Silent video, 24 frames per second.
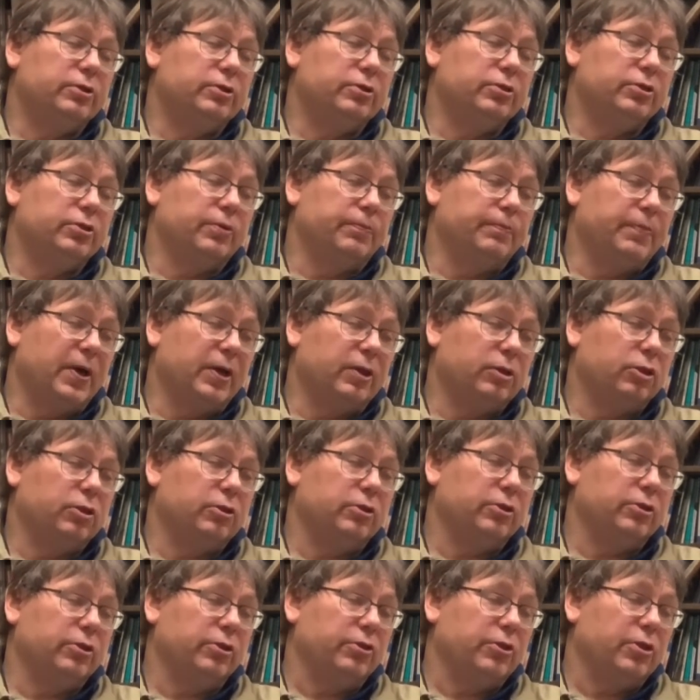
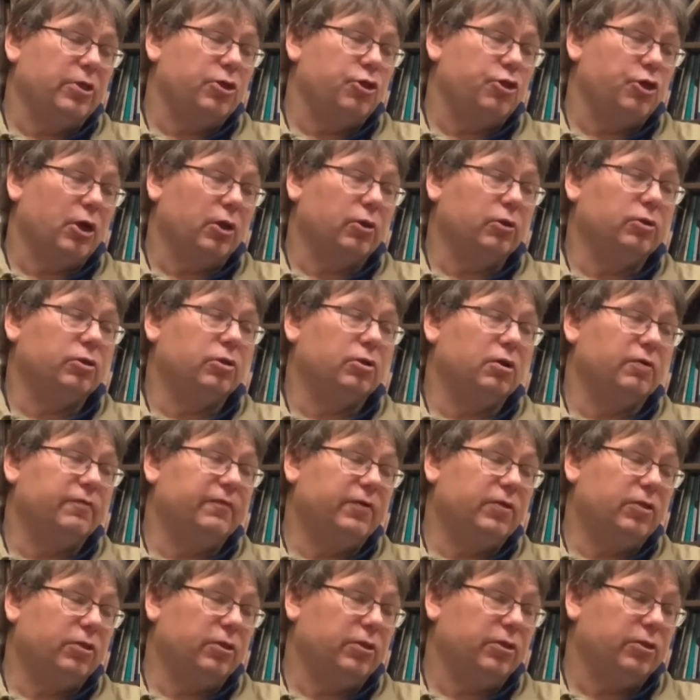The shuttle
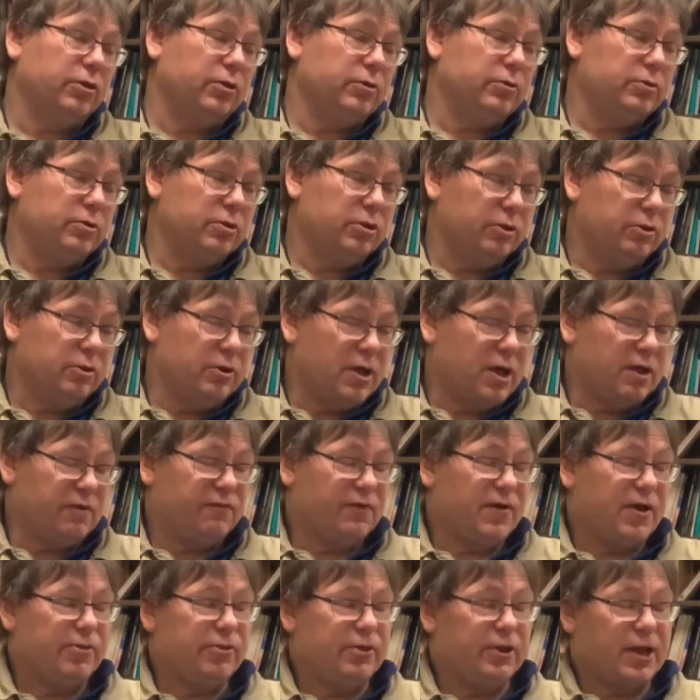service, the students do not
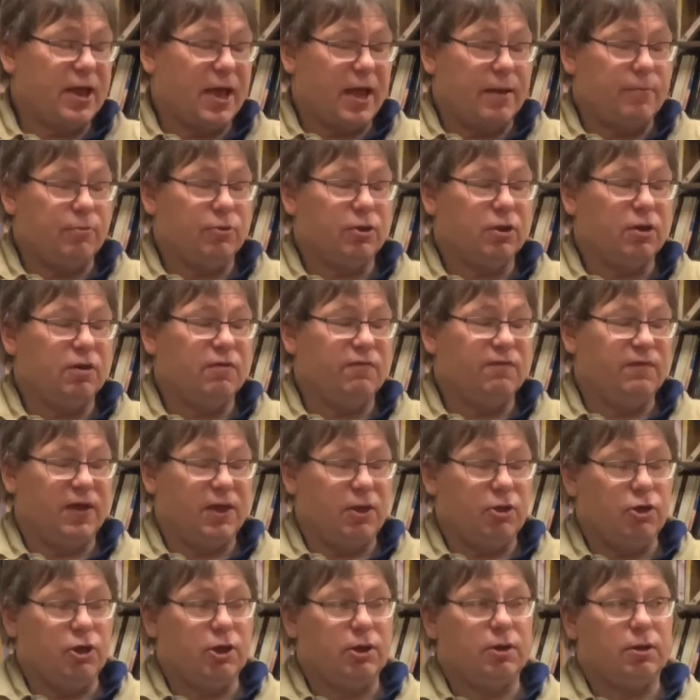find the times
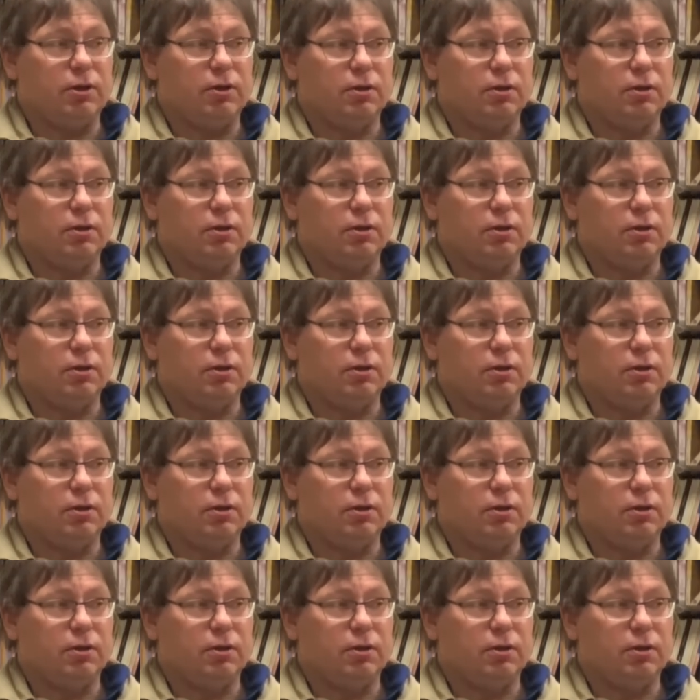convenient.